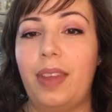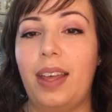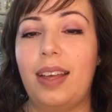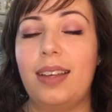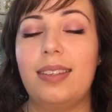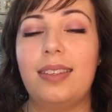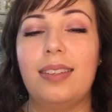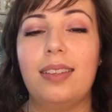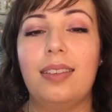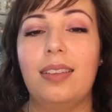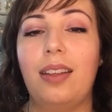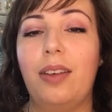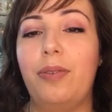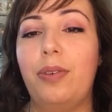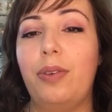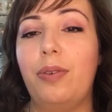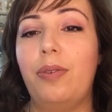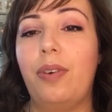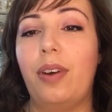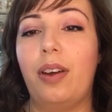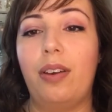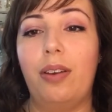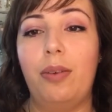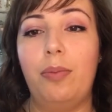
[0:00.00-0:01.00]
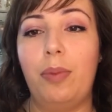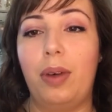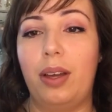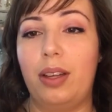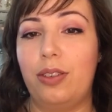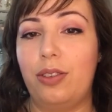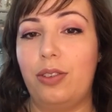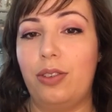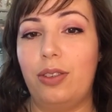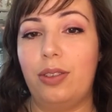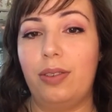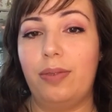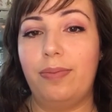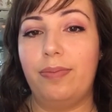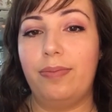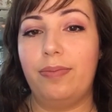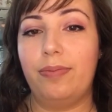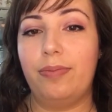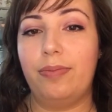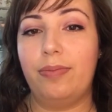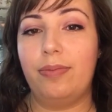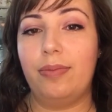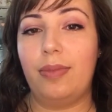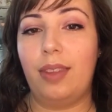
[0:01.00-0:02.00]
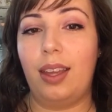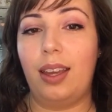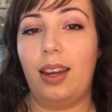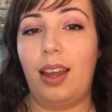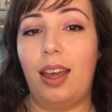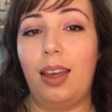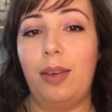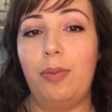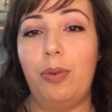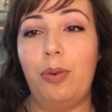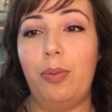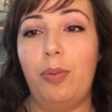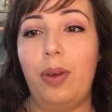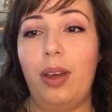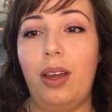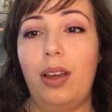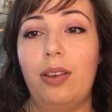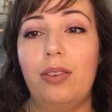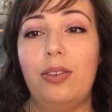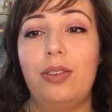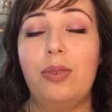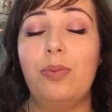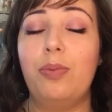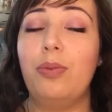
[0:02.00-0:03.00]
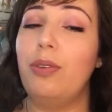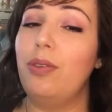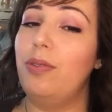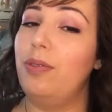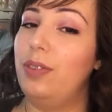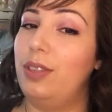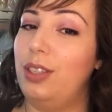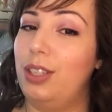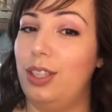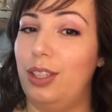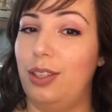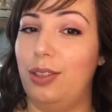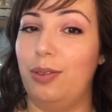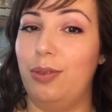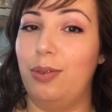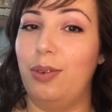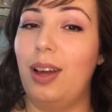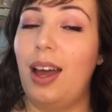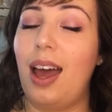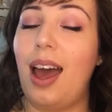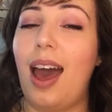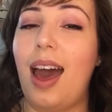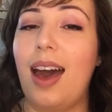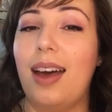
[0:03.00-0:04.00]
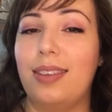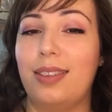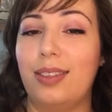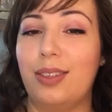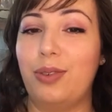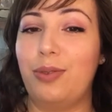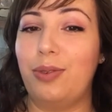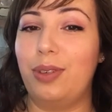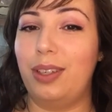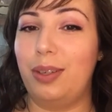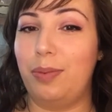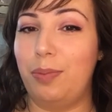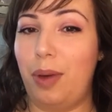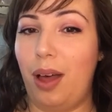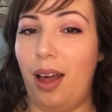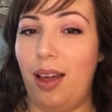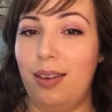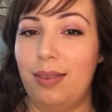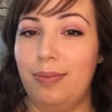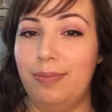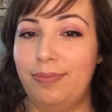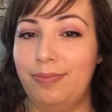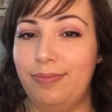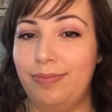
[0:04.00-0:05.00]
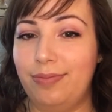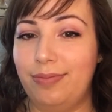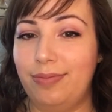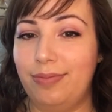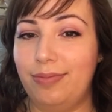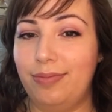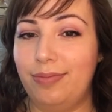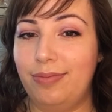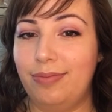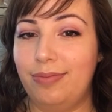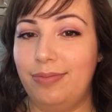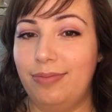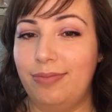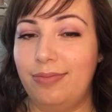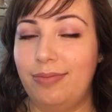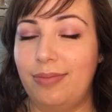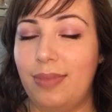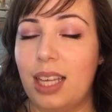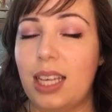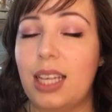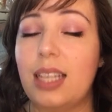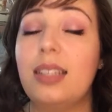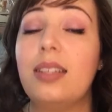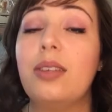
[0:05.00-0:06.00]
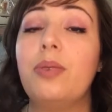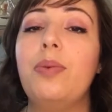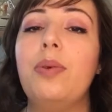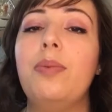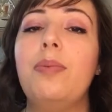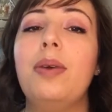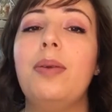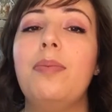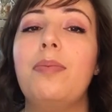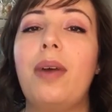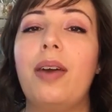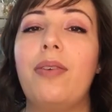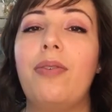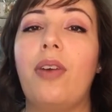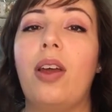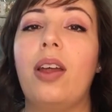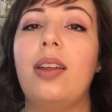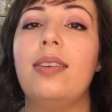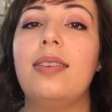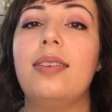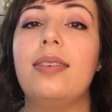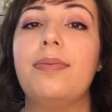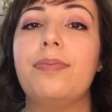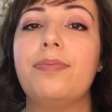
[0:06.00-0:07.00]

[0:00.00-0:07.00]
still love you very much, and I am prepared to prove it to you as agreed upon. Until we meet, my friend."